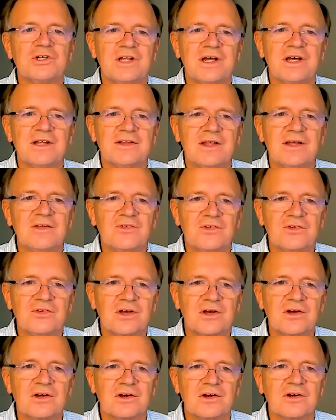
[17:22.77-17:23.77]
That's
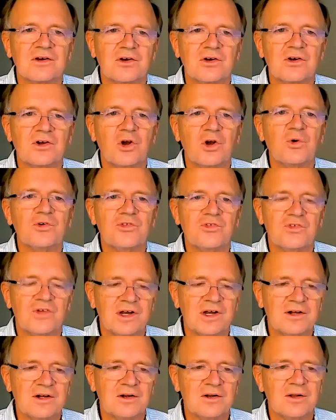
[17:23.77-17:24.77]
a closed
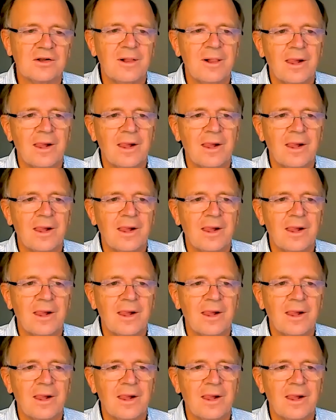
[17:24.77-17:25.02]
cycle.